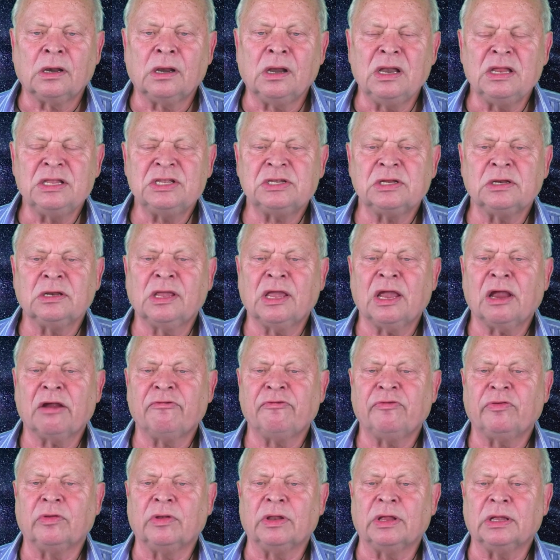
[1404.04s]
Listen
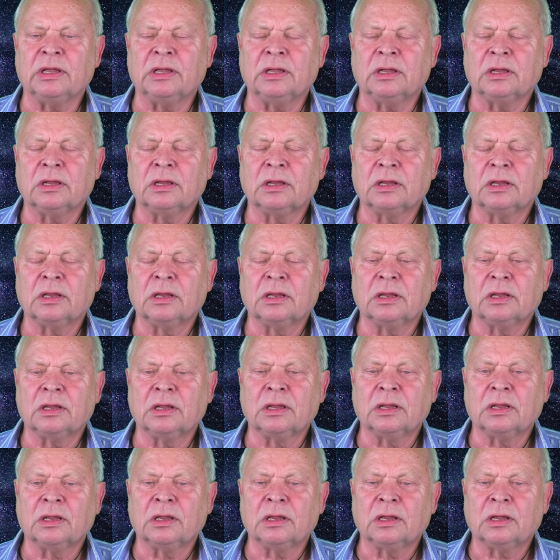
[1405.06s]
carefully,
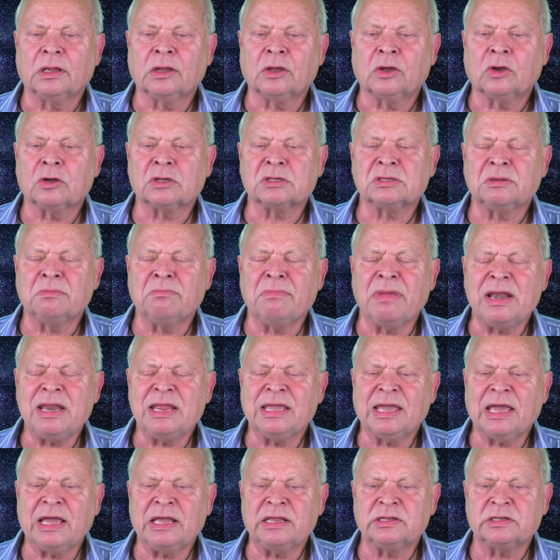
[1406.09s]
because in
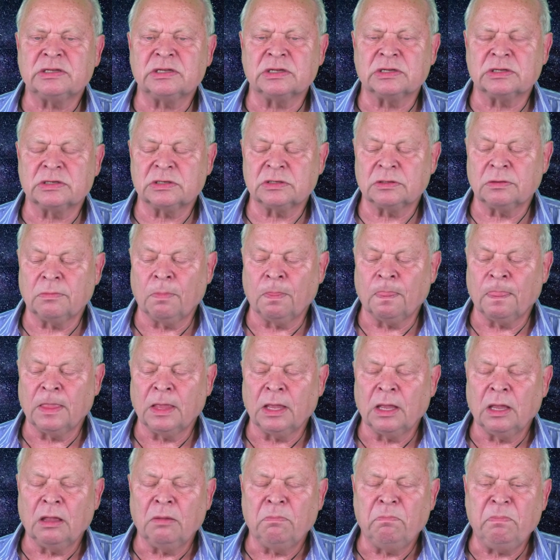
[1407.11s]
many cases,
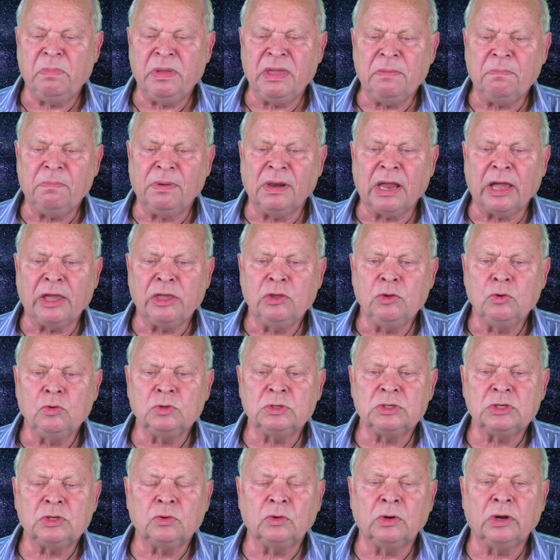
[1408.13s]
people are
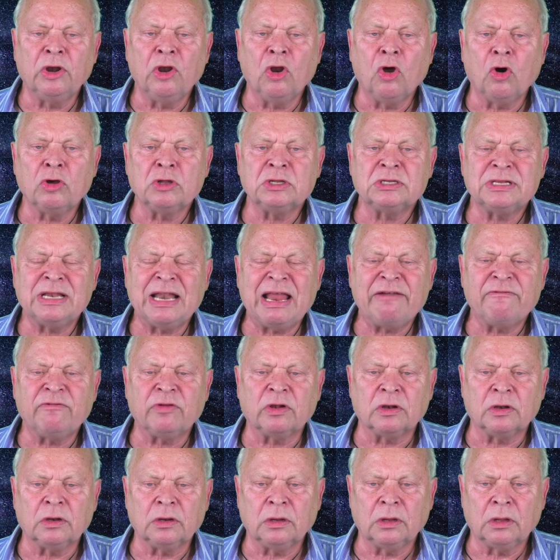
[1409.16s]
used to a noise
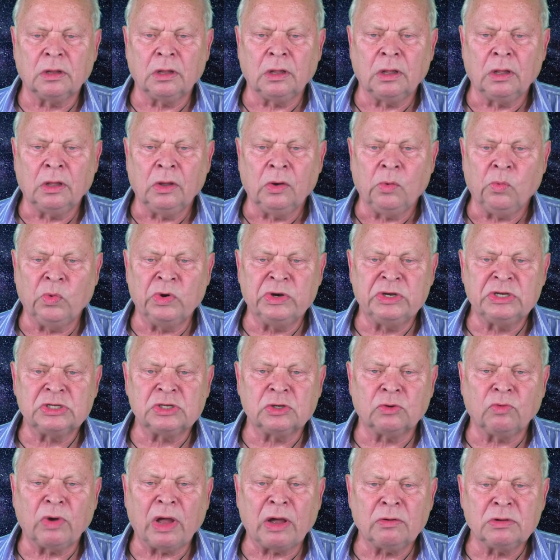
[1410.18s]
level which
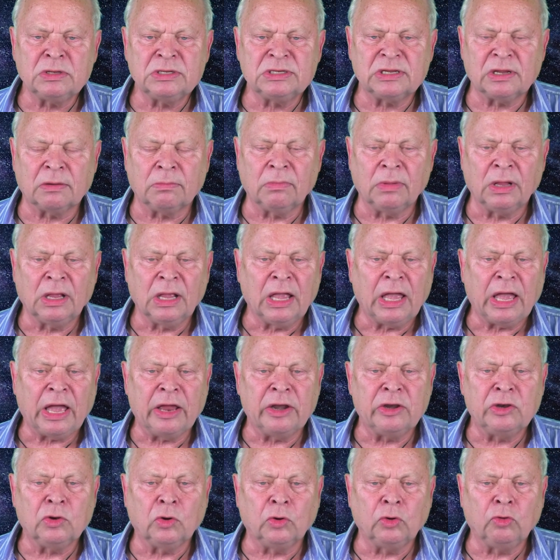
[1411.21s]
surrounds them
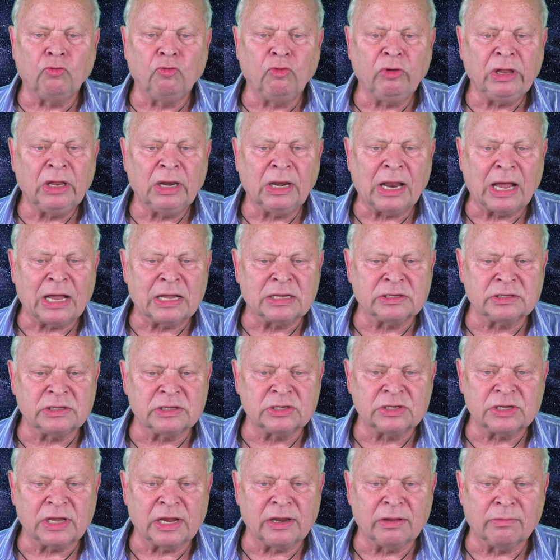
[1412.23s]
and don't realize
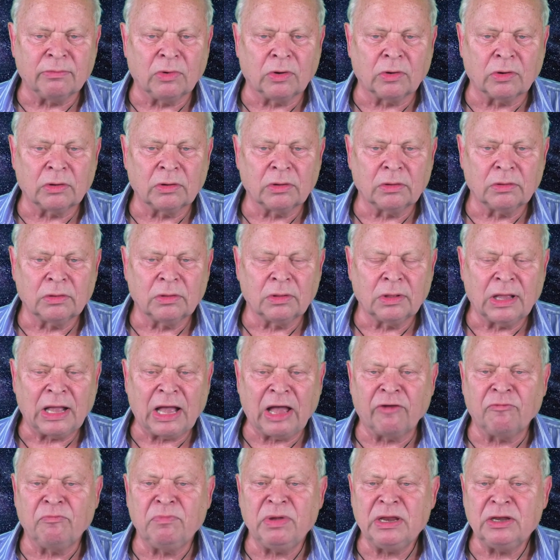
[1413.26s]
this anymore.
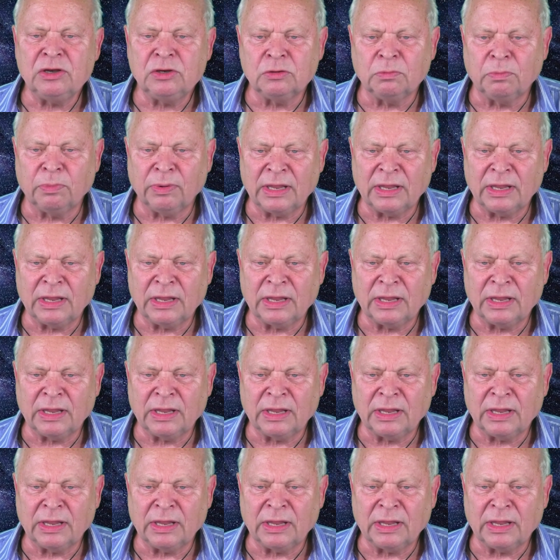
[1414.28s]
I've been to